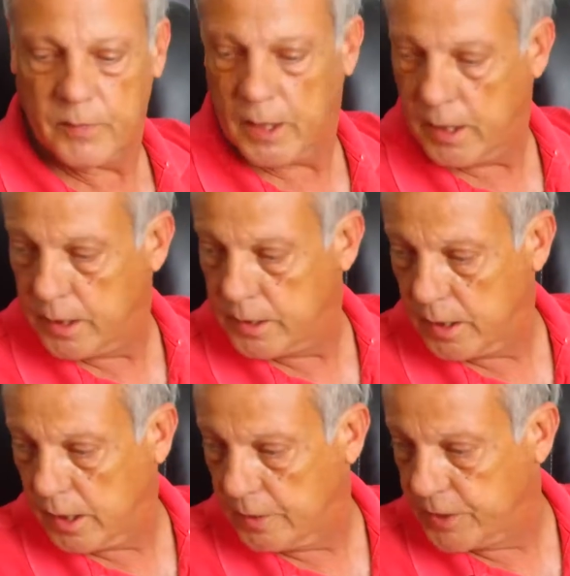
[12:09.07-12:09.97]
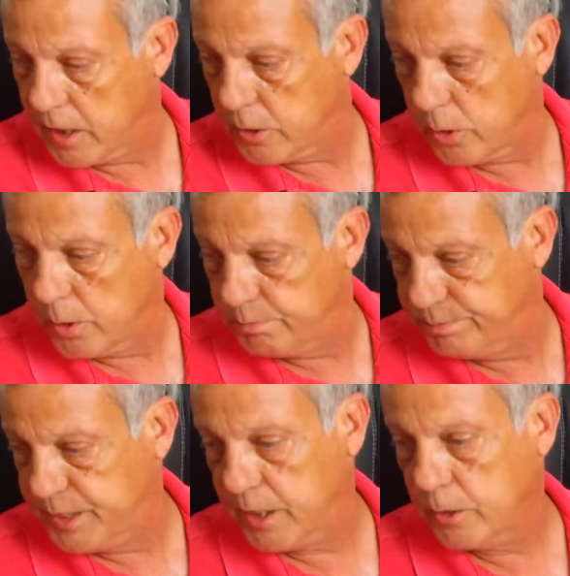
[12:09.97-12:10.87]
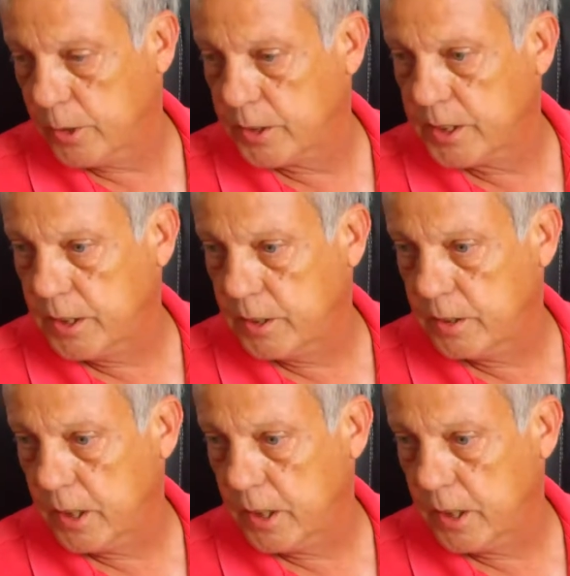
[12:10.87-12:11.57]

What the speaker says: and I've got all the gear.